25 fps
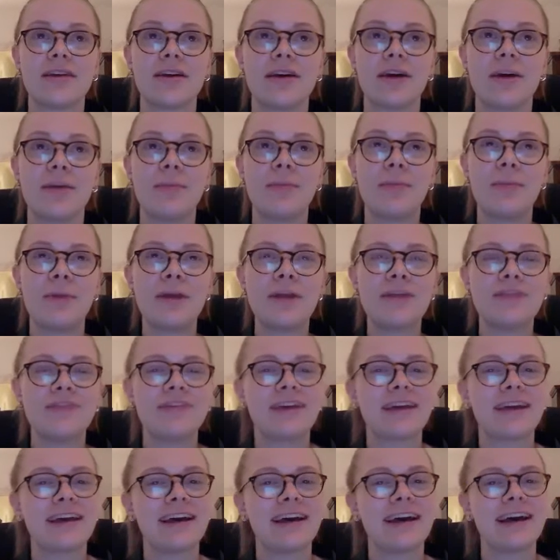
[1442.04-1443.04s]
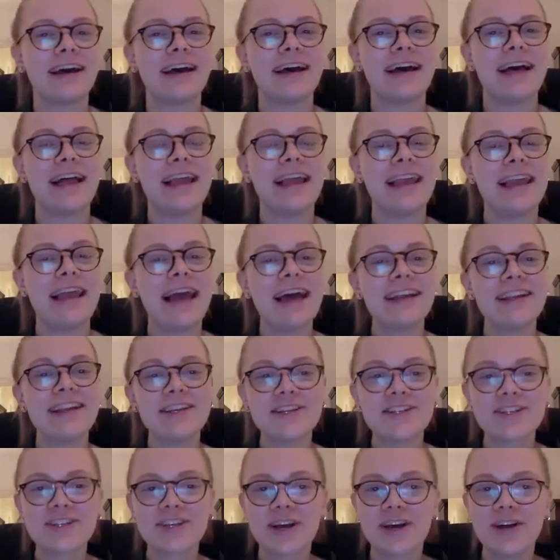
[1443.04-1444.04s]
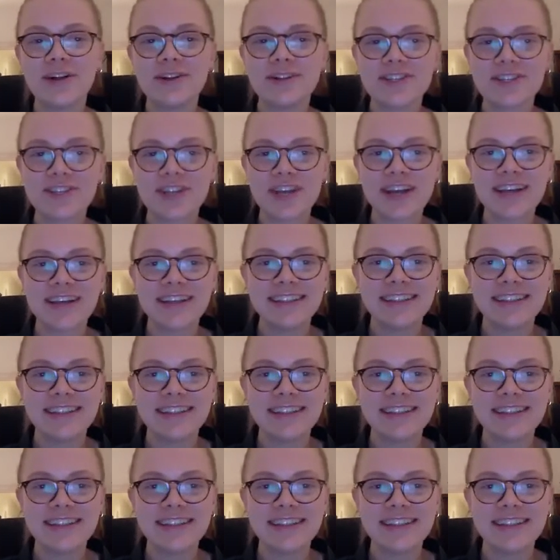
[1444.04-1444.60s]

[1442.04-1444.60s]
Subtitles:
a bit of like a laddish culture,